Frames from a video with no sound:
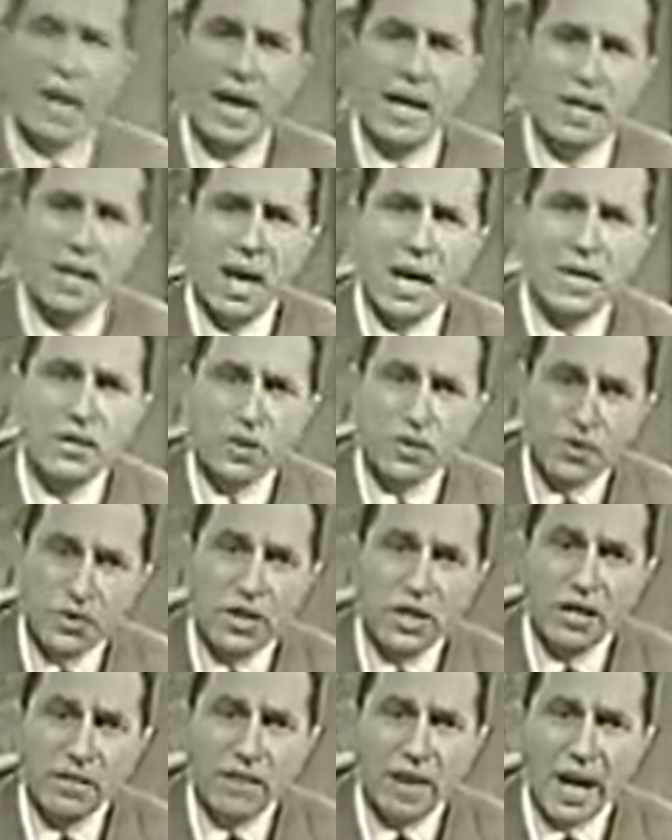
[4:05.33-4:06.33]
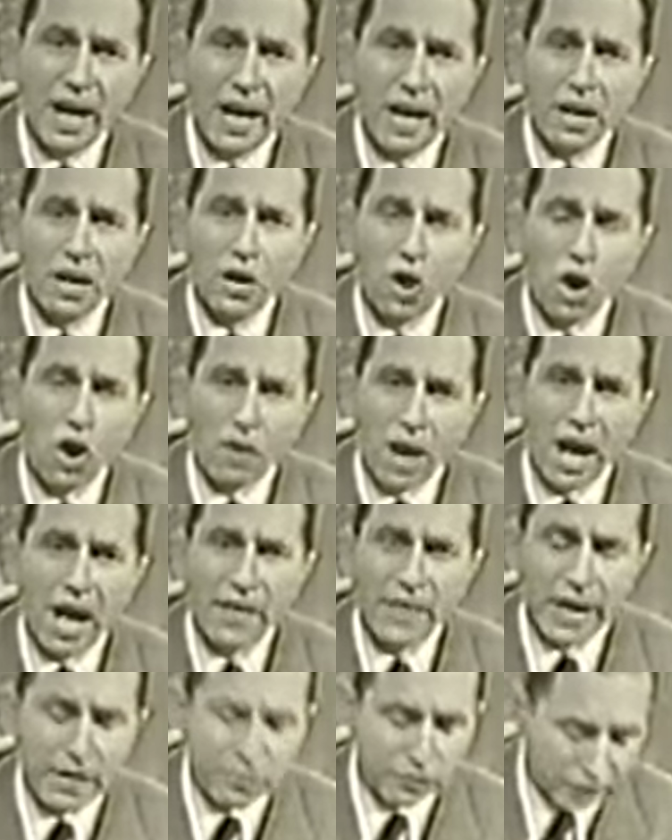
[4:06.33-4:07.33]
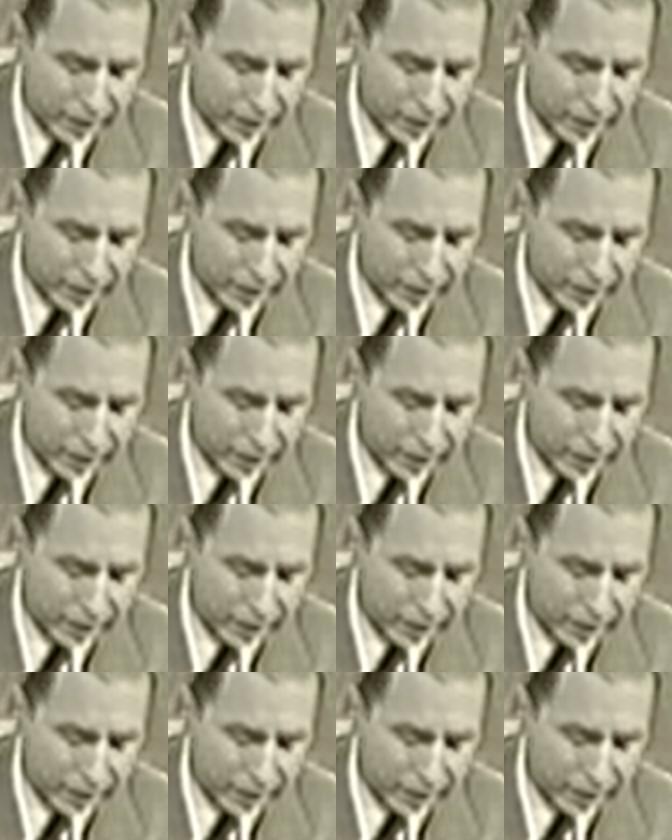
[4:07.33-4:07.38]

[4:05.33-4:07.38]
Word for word: fine arts servile or are they